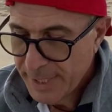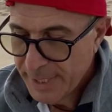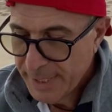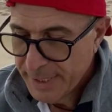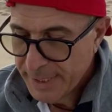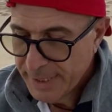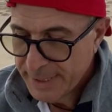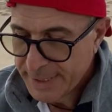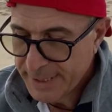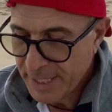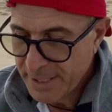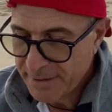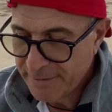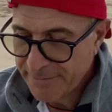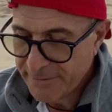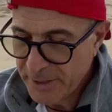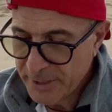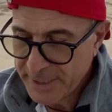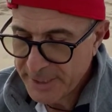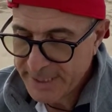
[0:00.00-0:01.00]
So the
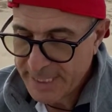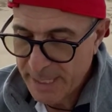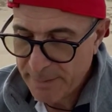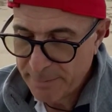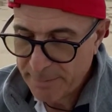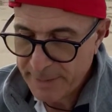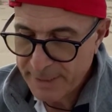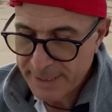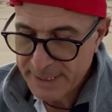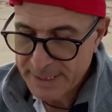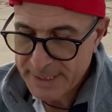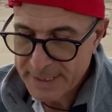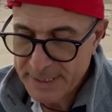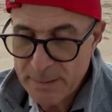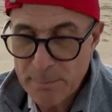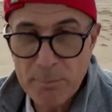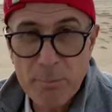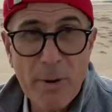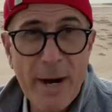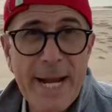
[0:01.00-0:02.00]
first step is to
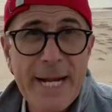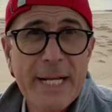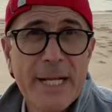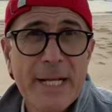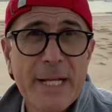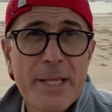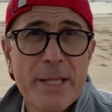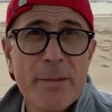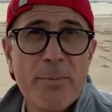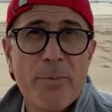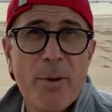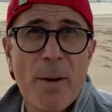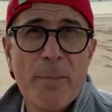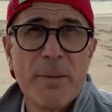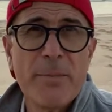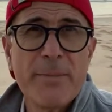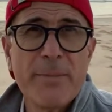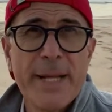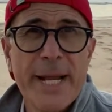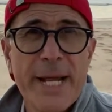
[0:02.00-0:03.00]
break the
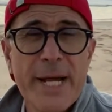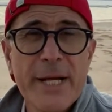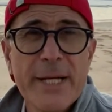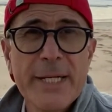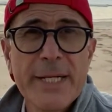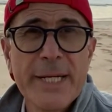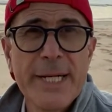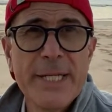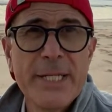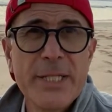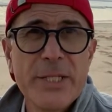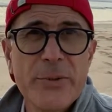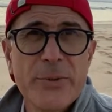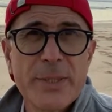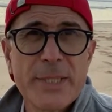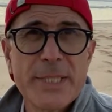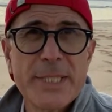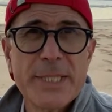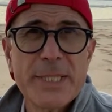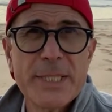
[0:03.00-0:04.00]
problem down into
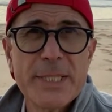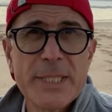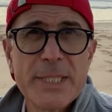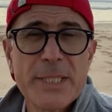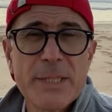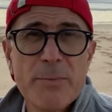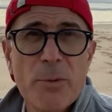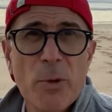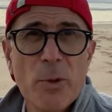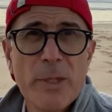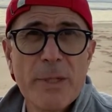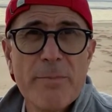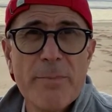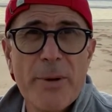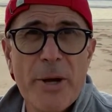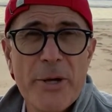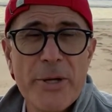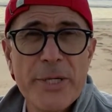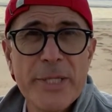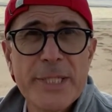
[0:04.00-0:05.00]
its small
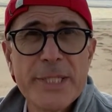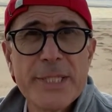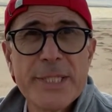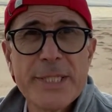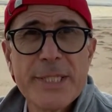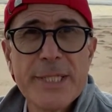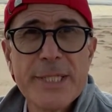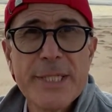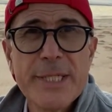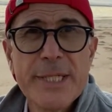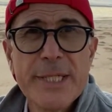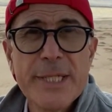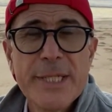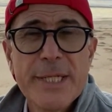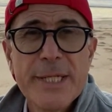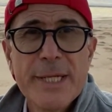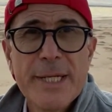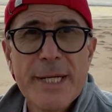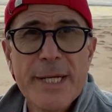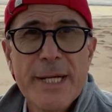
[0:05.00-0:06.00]
components,
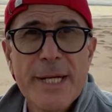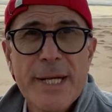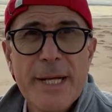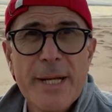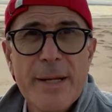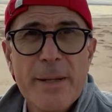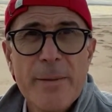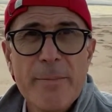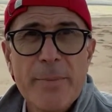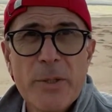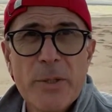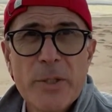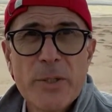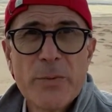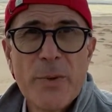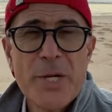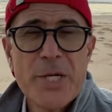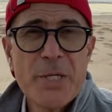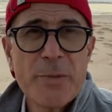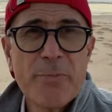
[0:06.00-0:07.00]
because
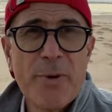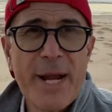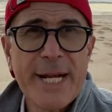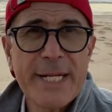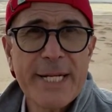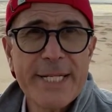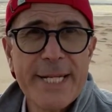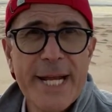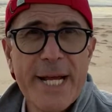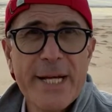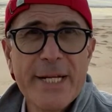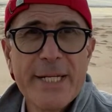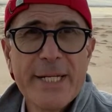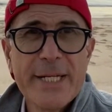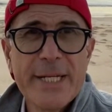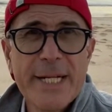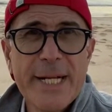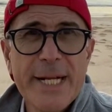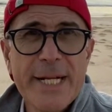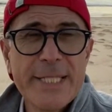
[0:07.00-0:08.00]
once you break it down,
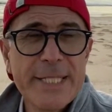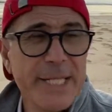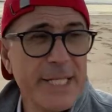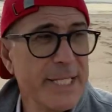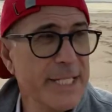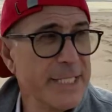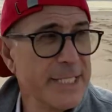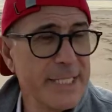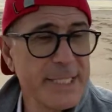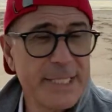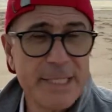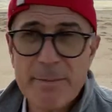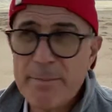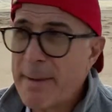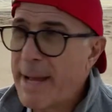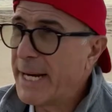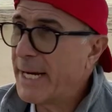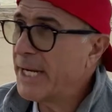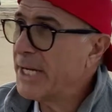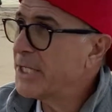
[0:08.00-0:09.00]
it's easier to
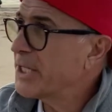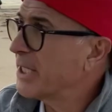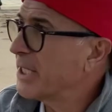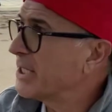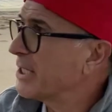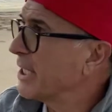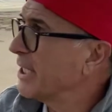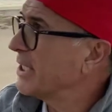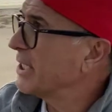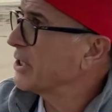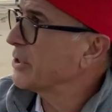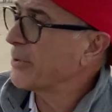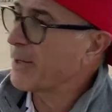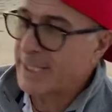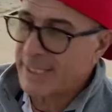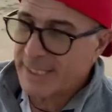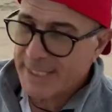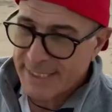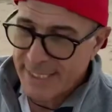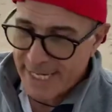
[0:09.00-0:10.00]
manage, it's easier to
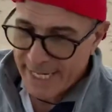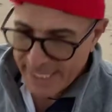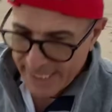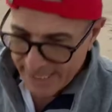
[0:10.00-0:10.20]
understand,